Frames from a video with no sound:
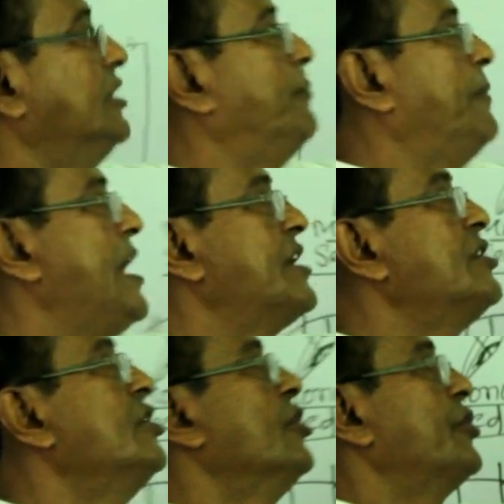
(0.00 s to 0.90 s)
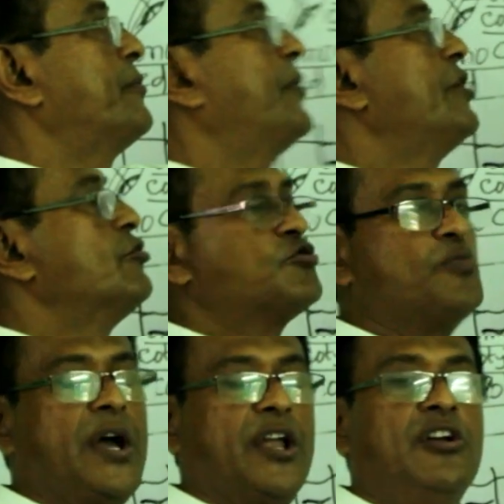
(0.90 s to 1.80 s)
A plant reproduced
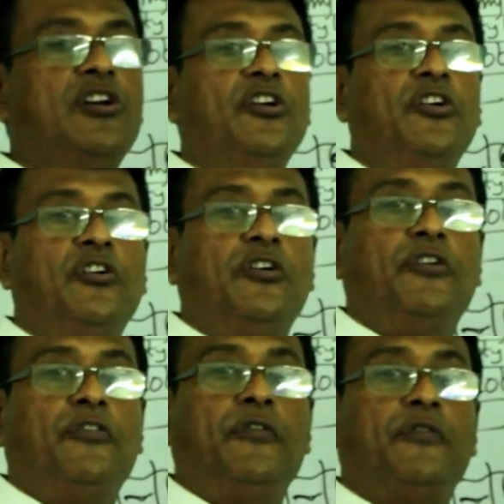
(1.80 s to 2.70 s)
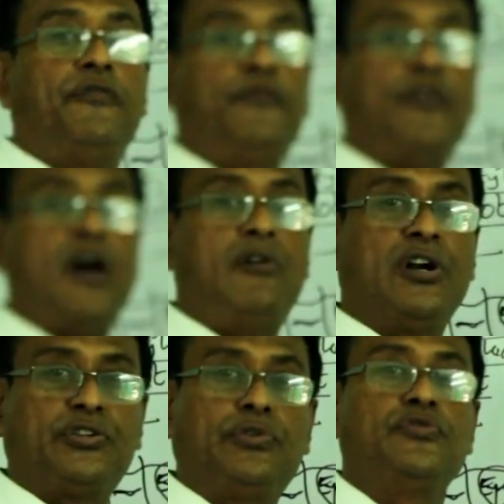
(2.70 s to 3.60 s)
by
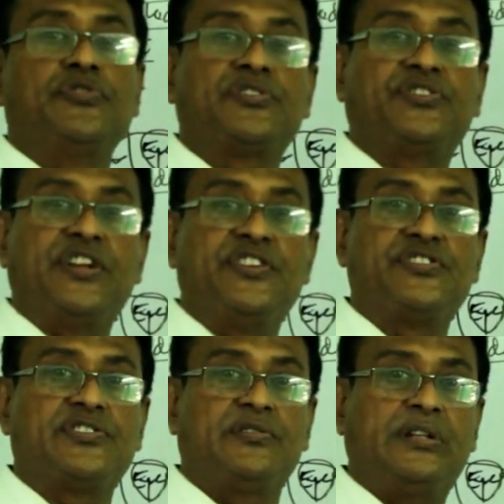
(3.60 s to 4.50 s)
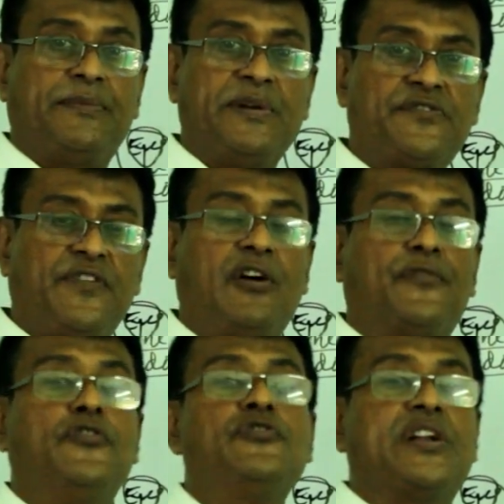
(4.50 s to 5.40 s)
flower, fruit or seeds. That is flower, fruit or